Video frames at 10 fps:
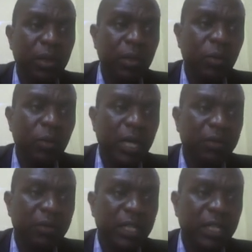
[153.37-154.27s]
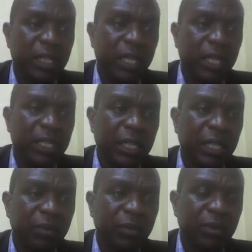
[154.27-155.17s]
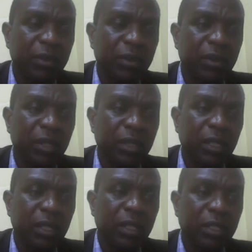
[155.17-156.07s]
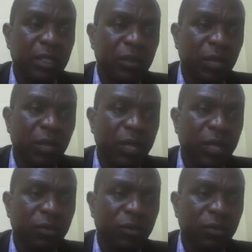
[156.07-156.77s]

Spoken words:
We have test and exams. This is where you